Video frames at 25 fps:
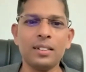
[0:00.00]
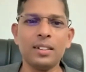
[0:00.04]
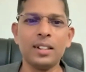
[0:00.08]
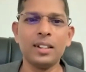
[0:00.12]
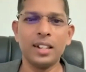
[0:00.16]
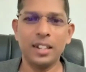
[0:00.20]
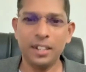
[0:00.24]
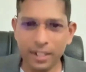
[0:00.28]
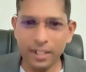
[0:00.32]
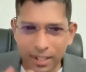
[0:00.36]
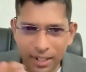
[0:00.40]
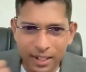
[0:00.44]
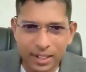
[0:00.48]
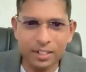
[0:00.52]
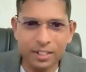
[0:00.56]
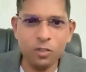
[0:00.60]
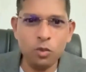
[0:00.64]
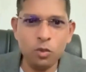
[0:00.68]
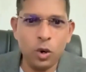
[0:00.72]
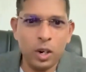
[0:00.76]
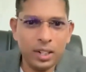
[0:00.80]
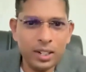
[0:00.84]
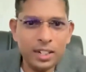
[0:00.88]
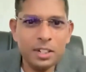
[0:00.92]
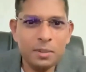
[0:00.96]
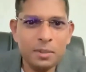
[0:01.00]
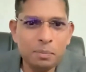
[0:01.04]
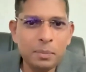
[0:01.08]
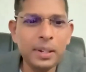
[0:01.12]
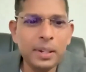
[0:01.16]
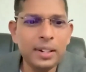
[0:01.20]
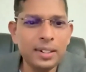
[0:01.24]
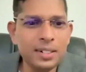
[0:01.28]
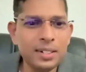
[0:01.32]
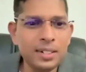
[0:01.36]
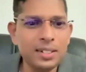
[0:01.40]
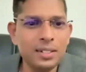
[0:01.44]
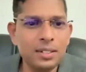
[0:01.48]
Here, what it
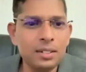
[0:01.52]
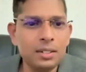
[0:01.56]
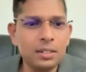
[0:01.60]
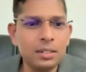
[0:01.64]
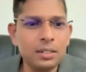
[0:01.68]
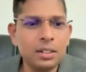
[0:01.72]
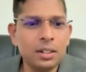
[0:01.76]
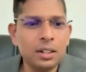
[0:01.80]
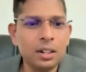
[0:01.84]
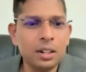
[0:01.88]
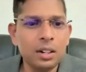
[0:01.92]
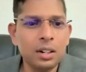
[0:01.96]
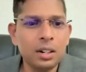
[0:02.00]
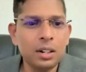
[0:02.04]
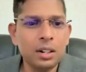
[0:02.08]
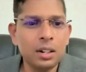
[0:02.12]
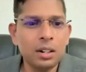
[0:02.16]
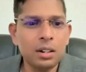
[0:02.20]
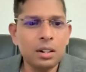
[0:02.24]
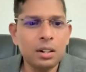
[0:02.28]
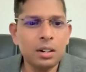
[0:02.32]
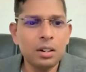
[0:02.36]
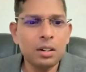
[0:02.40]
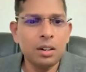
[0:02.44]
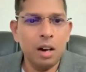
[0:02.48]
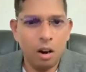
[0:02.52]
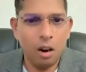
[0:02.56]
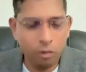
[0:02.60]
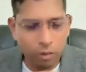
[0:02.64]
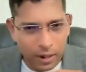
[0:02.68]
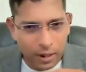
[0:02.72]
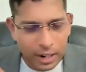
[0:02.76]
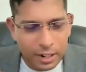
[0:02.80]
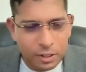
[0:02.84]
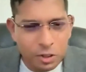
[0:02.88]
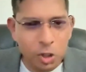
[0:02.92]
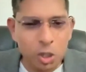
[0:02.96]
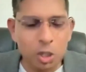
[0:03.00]
means,
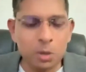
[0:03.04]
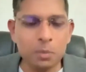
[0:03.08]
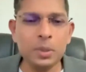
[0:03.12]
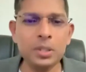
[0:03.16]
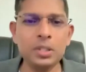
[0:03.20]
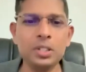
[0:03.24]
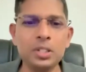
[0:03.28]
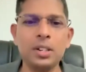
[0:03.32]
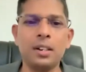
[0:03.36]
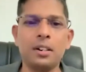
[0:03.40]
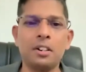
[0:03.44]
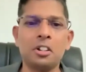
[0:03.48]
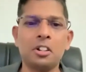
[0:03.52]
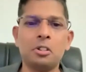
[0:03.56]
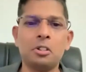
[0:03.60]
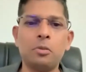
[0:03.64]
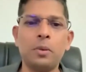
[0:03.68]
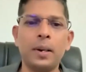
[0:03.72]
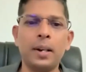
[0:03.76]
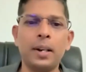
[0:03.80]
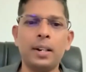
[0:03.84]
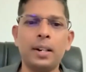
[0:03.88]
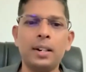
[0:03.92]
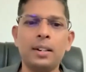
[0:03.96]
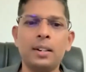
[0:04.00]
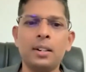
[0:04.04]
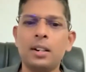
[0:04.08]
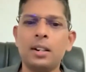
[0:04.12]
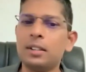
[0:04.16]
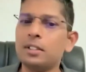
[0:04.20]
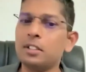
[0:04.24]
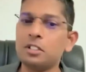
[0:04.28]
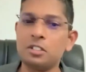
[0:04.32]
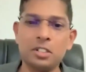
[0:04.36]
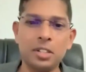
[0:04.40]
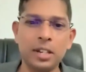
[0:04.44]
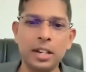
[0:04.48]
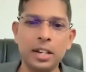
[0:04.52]
our achievements are required. At
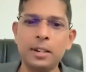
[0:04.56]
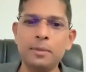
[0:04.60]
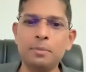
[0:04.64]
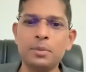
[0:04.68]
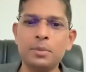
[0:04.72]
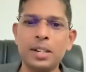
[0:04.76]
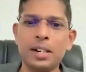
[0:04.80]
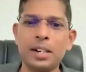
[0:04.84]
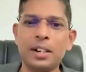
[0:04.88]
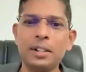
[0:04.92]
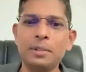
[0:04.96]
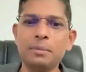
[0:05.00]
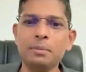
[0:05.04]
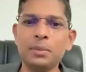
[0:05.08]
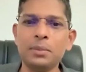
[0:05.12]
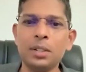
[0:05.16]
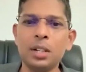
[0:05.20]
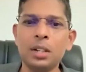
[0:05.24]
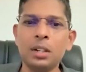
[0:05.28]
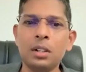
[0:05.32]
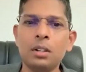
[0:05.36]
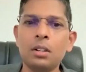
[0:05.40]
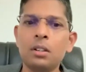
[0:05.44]
the same time,